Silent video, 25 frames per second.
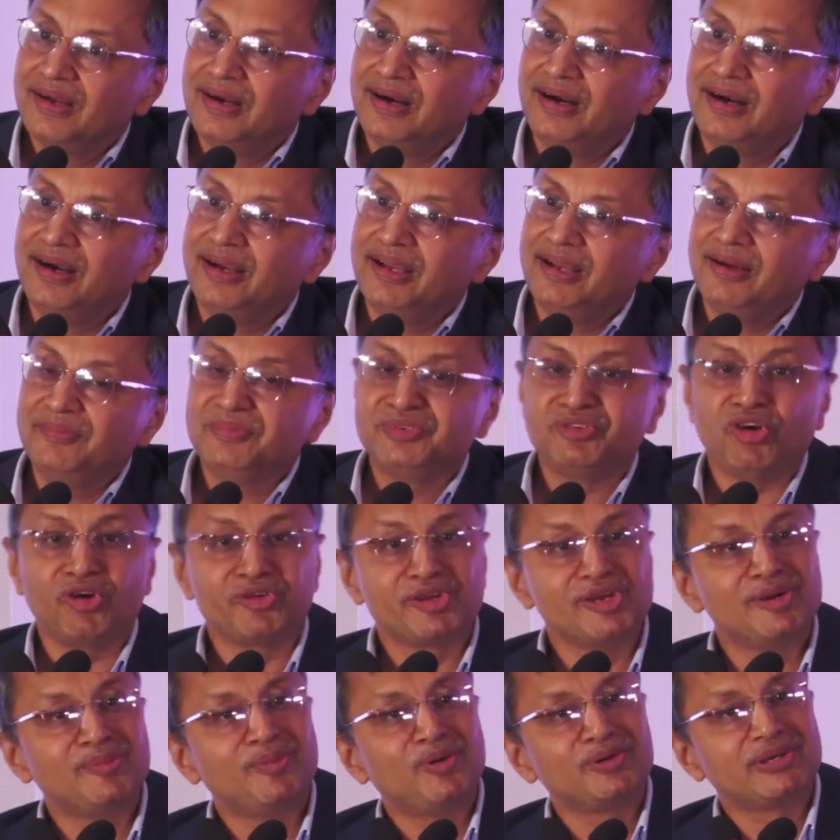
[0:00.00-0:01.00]
I am
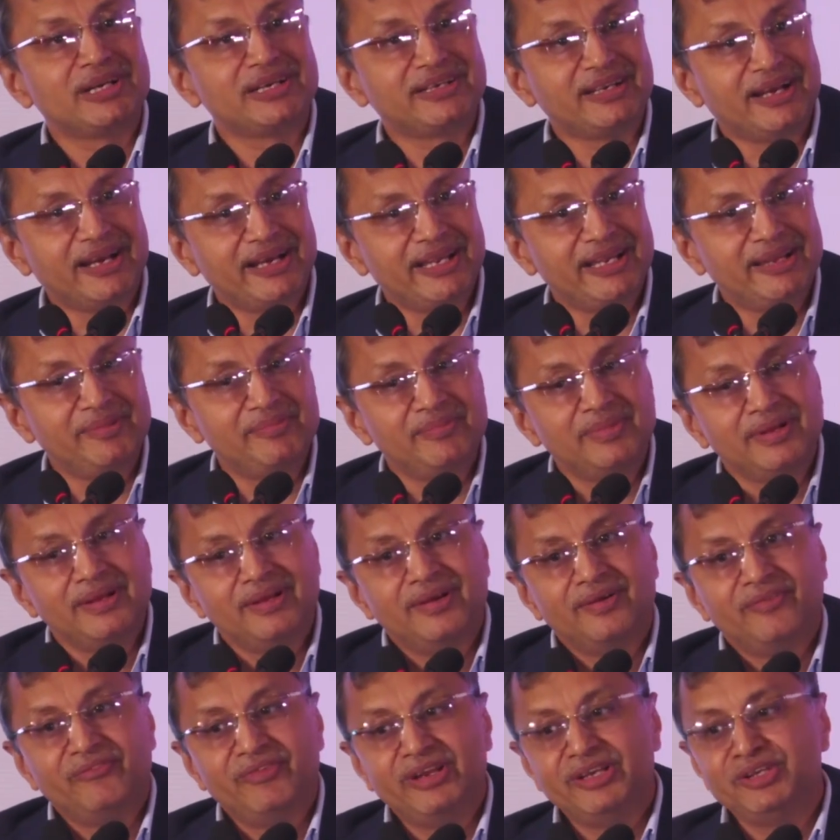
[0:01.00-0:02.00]
talking about a time
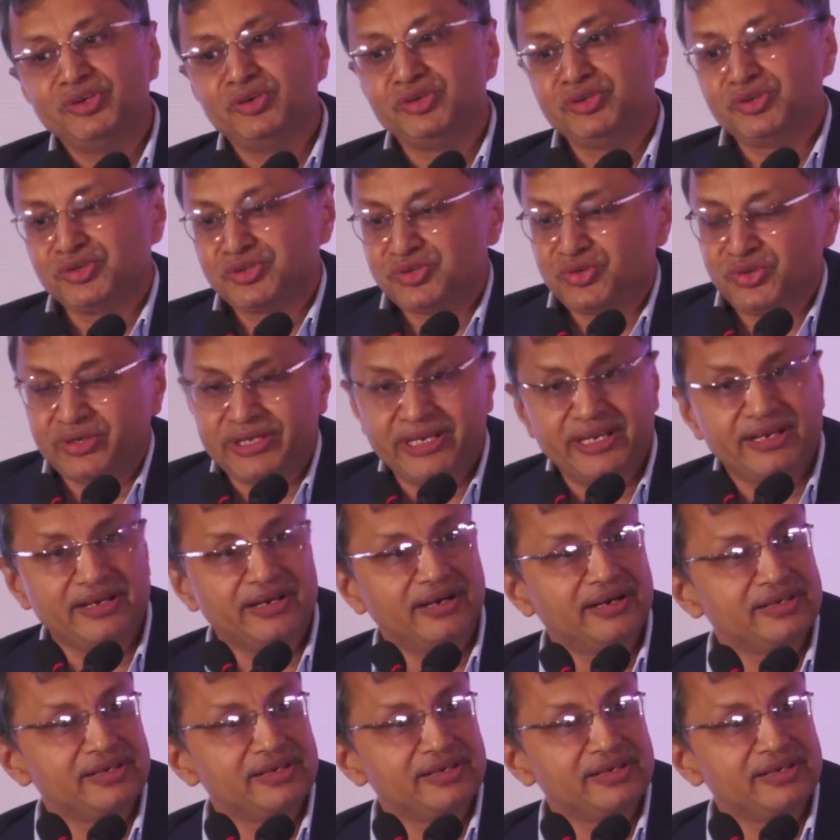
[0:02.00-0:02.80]
when you used to take